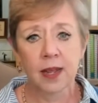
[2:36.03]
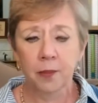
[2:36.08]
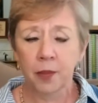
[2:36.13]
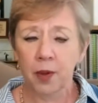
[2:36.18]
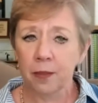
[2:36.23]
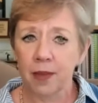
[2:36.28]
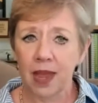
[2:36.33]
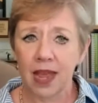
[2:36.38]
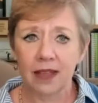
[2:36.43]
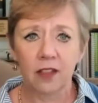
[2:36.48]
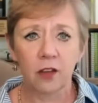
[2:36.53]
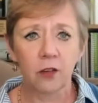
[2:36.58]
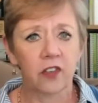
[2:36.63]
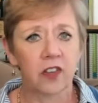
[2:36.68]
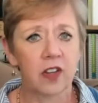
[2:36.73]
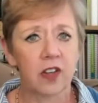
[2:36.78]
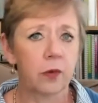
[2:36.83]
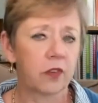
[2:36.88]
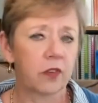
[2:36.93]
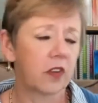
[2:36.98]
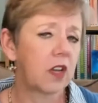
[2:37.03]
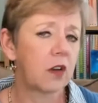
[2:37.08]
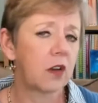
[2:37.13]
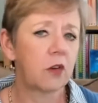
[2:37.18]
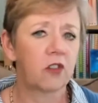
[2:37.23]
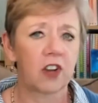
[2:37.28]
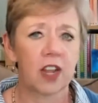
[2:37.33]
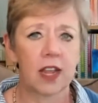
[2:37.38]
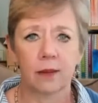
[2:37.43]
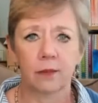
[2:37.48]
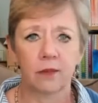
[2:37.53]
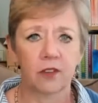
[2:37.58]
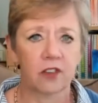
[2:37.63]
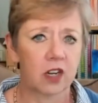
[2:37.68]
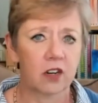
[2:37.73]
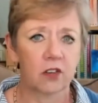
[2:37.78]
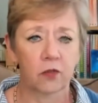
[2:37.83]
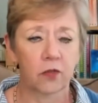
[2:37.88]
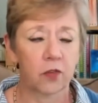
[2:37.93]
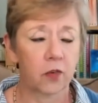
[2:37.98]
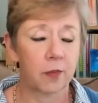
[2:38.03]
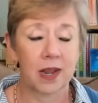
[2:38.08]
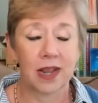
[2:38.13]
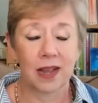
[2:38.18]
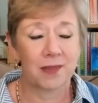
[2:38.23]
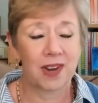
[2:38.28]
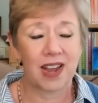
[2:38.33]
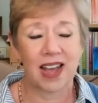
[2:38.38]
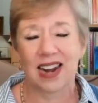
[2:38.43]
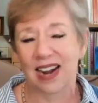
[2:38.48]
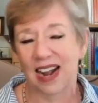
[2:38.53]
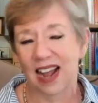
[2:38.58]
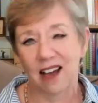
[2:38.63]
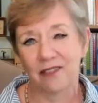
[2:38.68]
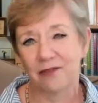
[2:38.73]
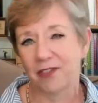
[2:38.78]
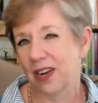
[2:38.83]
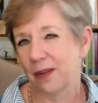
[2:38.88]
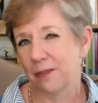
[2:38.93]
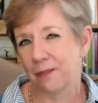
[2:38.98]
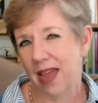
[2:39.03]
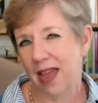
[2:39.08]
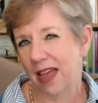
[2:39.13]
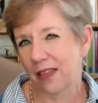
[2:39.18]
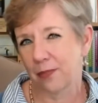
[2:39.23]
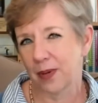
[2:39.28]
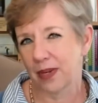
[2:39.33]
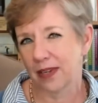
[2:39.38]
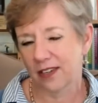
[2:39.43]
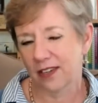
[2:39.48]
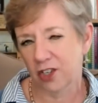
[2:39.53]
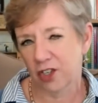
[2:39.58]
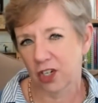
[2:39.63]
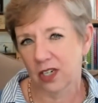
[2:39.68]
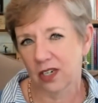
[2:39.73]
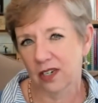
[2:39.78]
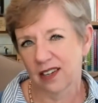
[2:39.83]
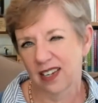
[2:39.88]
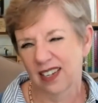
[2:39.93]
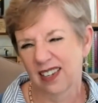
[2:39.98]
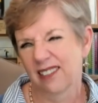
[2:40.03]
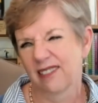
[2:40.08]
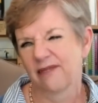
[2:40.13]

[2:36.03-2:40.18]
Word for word: But Math-U-See was a huge game changer for me. I'm not a confident mathematician.